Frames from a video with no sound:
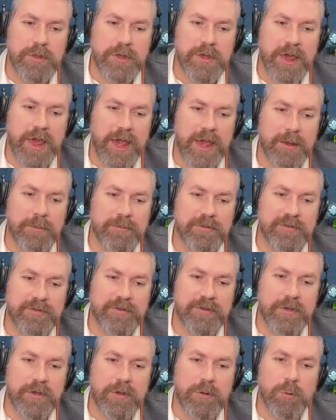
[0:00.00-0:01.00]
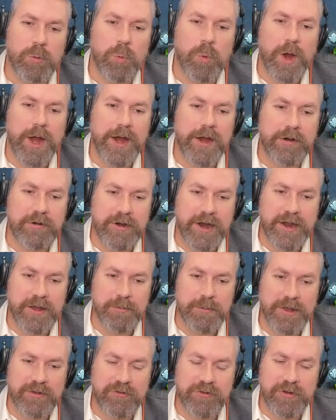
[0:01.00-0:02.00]
camps, where it
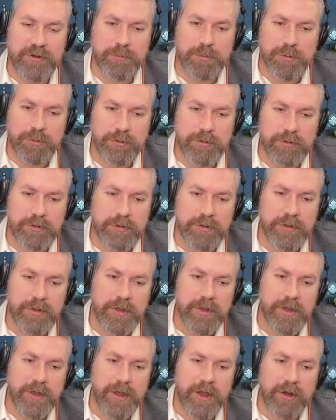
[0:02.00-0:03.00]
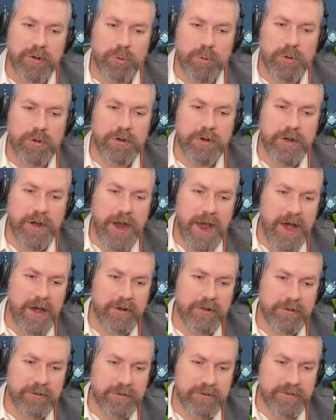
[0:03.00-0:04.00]
recommends you to pull, or
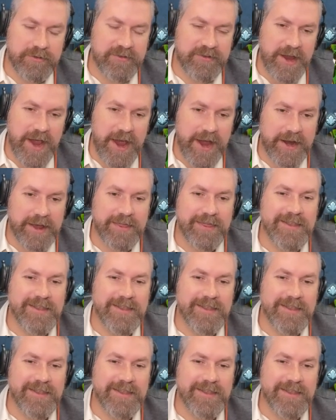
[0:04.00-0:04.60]
how the stack.